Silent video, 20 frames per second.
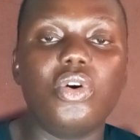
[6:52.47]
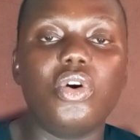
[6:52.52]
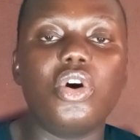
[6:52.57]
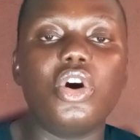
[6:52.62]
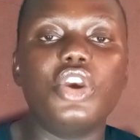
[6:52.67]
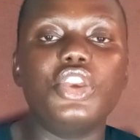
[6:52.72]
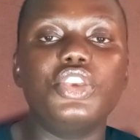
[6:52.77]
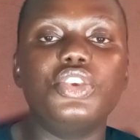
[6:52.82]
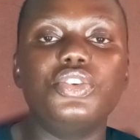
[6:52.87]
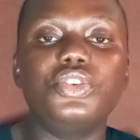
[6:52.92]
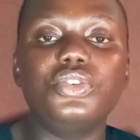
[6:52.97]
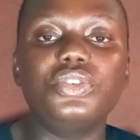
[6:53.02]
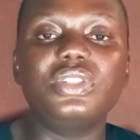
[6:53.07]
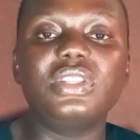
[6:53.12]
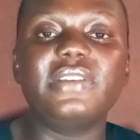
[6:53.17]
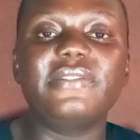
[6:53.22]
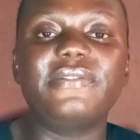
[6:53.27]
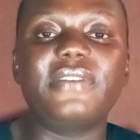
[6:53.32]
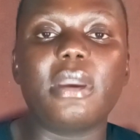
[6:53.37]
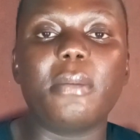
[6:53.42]
or you
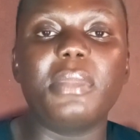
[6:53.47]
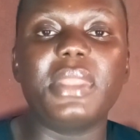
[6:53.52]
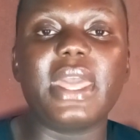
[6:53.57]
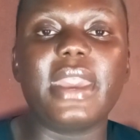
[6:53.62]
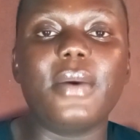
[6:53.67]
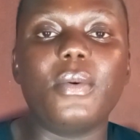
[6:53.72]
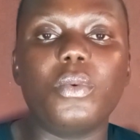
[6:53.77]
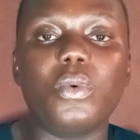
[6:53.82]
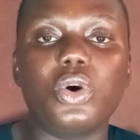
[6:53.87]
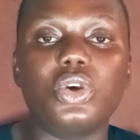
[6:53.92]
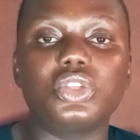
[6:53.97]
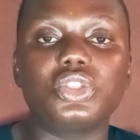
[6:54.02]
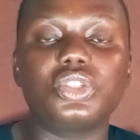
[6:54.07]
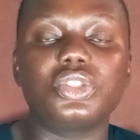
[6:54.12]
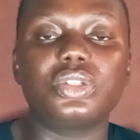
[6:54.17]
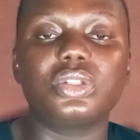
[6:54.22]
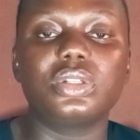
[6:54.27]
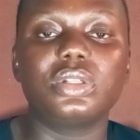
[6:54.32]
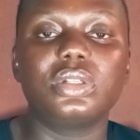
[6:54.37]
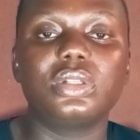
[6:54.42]
use a feminine
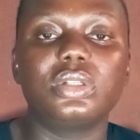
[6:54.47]
wash